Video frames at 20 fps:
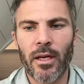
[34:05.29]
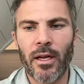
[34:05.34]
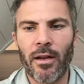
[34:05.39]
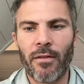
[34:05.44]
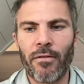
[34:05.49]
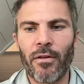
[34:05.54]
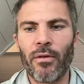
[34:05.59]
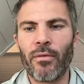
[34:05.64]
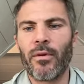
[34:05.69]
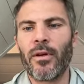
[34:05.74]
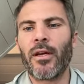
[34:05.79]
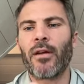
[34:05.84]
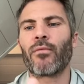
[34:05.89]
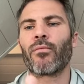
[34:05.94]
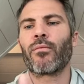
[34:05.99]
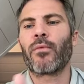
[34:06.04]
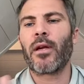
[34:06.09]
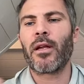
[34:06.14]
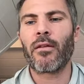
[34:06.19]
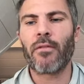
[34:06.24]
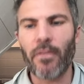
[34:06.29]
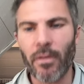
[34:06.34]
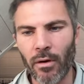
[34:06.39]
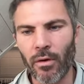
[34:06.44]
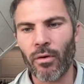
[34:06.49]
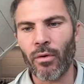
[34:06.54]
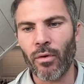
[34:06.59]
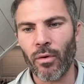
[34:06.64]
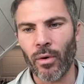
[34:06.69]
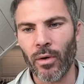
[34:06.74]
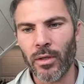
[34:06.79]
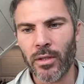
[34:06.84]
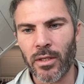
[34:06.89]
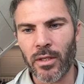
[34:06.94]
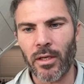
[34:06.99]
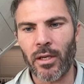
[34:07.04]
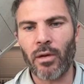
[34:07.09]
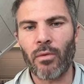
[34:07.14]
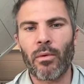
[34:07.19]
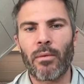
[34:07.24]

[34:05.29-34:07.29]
And if you get rid of the horse and you